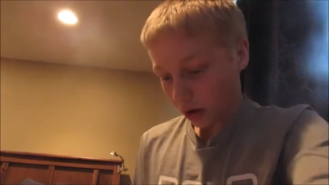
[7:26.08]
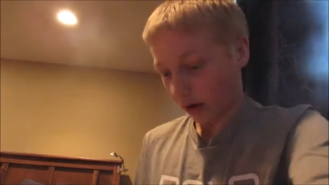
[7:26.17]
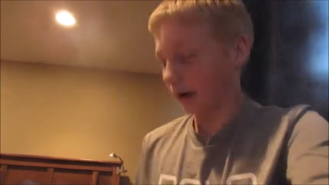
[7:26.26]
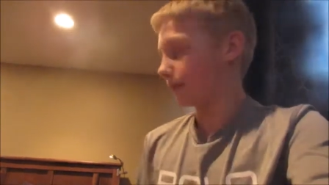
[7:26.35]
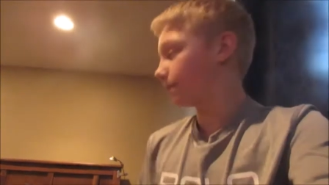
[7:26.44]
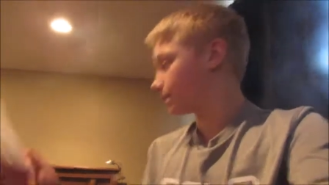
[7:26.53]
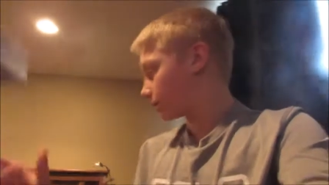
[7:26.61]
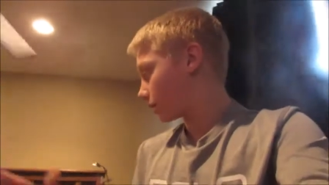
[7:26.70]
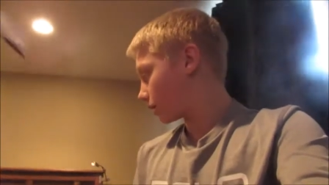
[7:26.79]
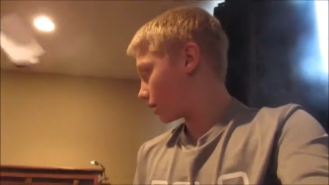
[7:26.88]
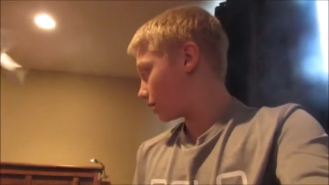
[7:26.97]
Alright,
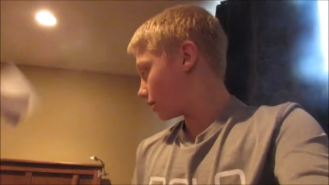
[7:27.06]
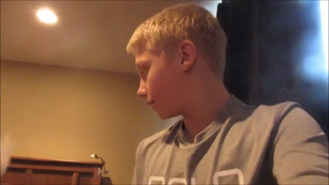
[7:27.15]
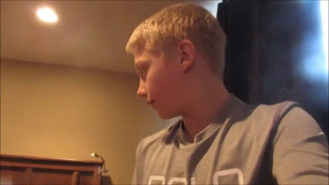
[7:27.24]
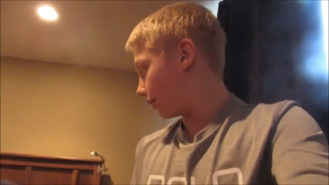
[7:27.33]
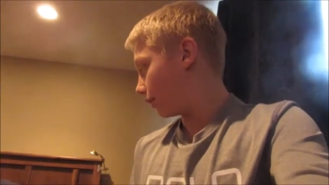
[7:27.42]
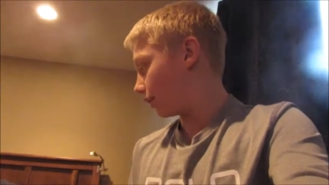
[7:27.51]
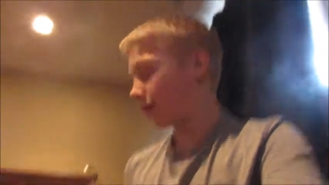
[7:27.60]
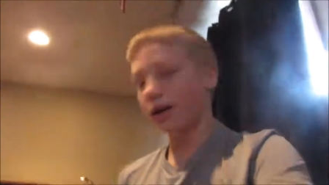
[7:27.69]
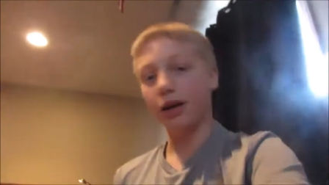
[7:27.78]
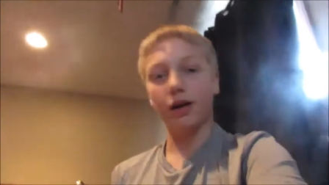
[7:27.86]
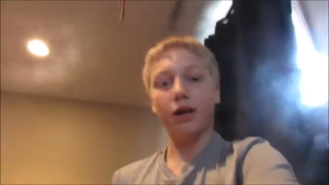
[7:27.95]
so
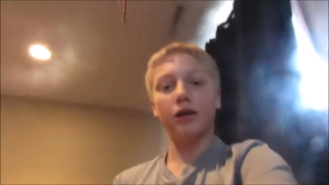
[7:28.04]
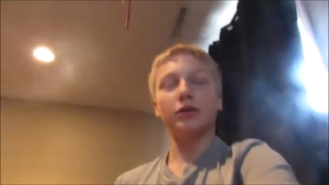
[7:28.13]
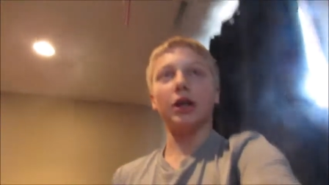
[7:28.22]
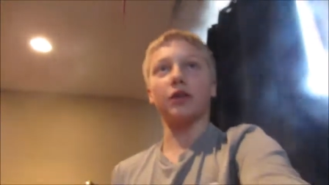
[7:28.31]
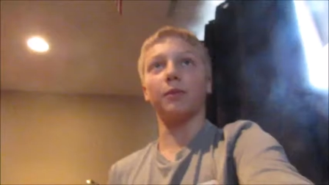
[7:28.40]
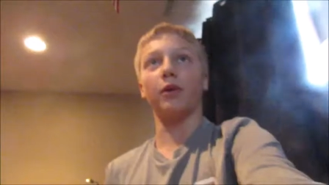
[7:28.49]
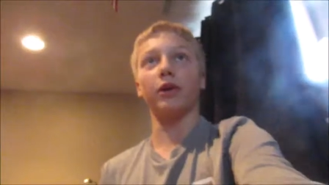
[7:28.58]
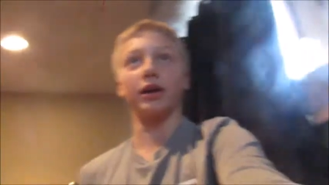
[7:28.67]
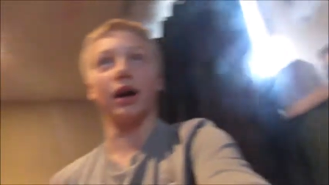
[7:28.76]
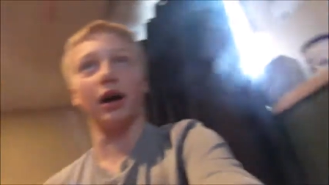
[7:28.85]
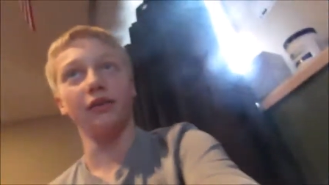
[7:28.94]
that's about
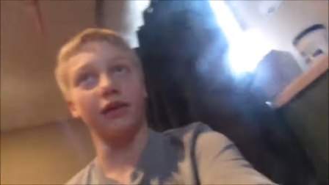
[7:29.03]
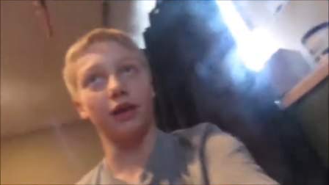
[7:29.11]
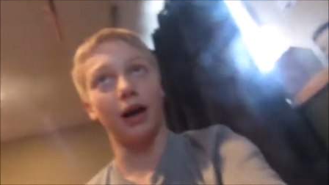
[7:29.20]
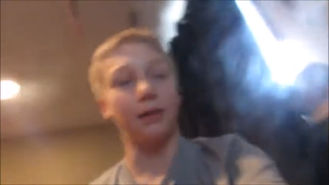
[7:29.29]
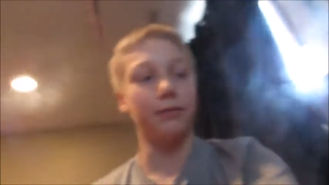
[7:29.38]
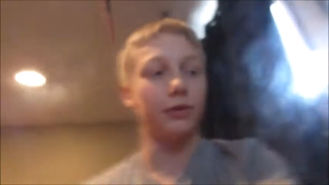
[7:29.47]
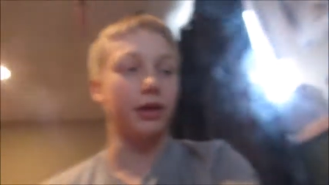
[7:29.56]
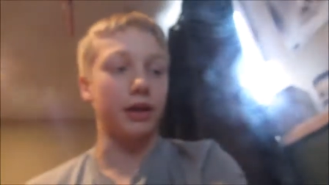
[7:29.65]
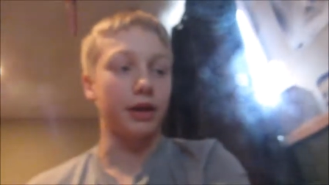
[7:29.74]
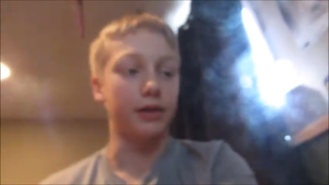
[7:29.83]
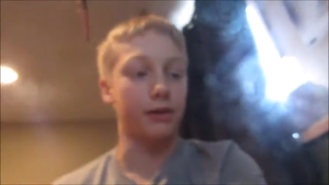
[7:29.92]
it, guys, and I'm gonna
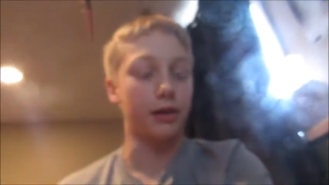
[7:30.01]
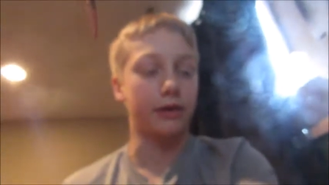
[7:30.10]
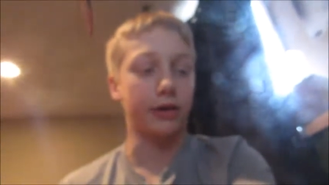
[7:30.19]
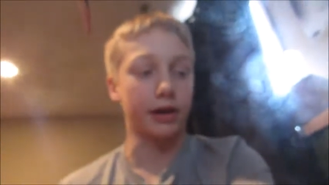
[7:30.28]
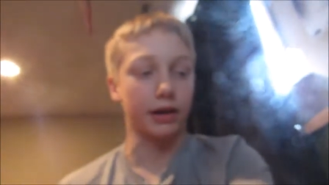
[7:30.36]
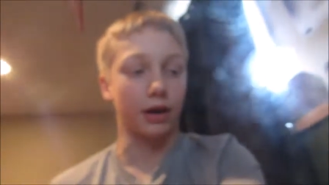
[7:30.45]
eat really quick,